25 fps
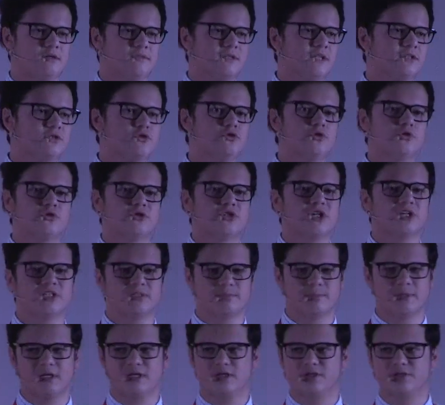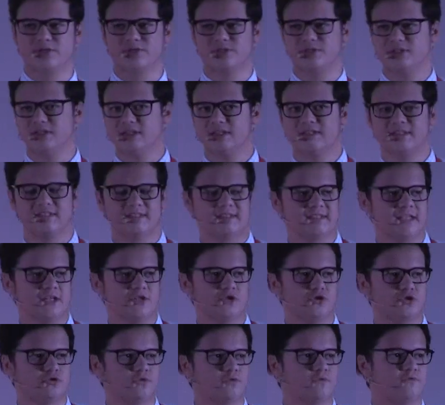That's not just because it's
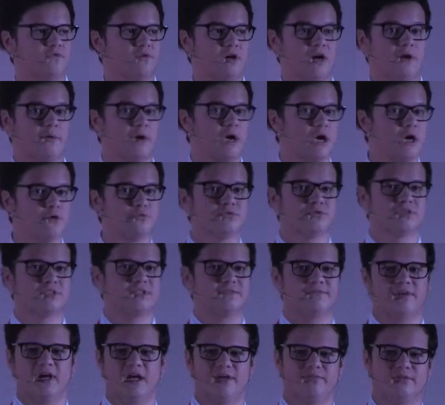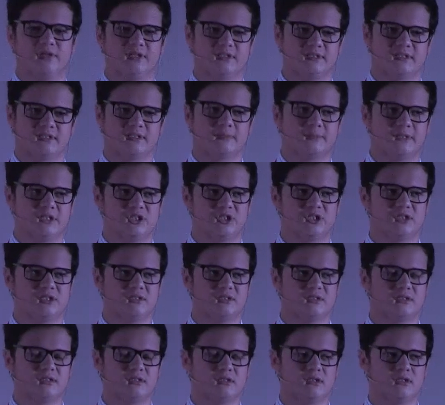essential for our own survival as a
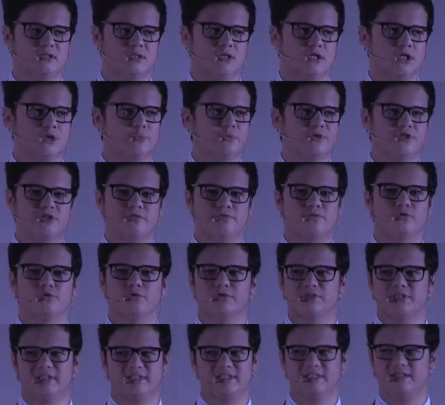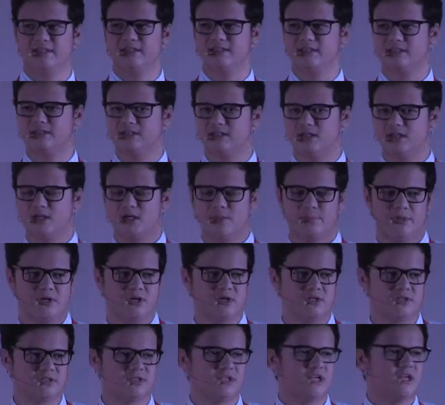species, which of course it is,
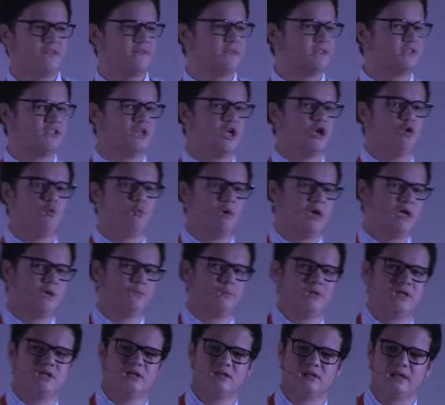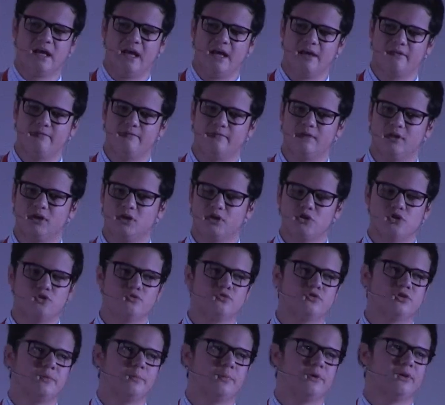because there's no way we could have
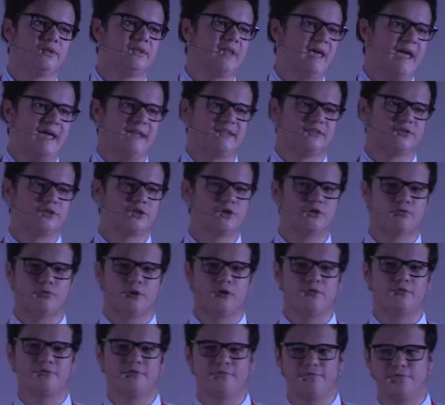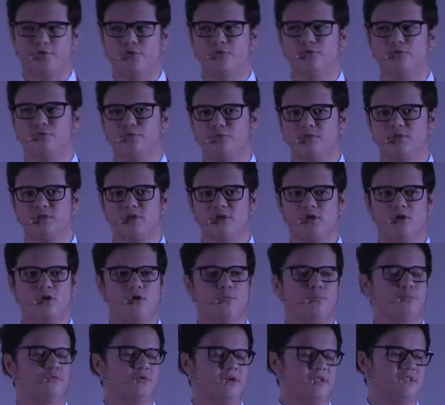usable land to grow food
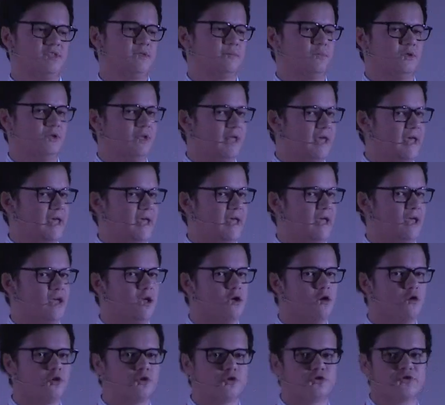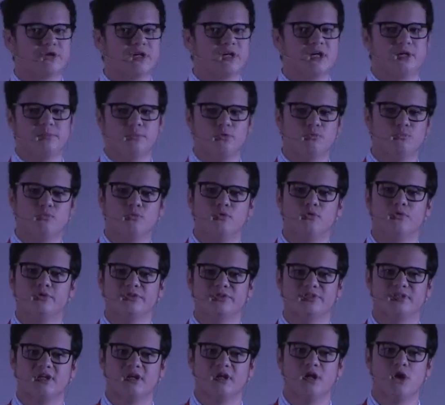or breathable air or drinkable
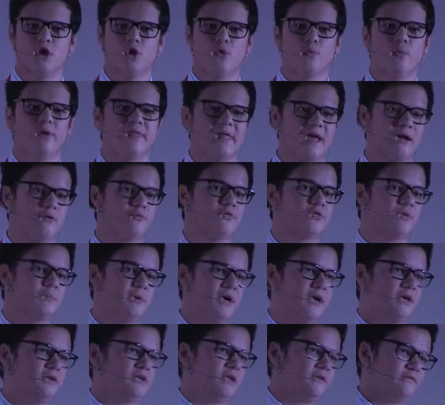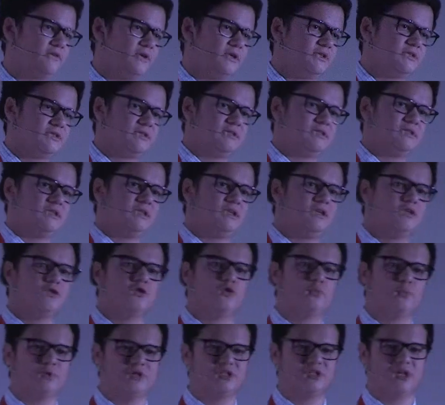water without the biodiversity
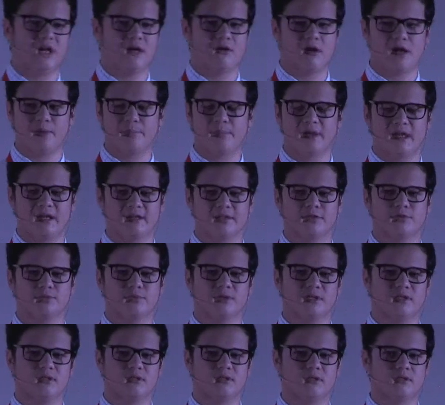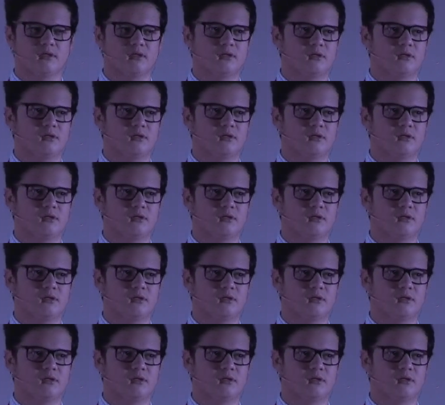that we share our planet with.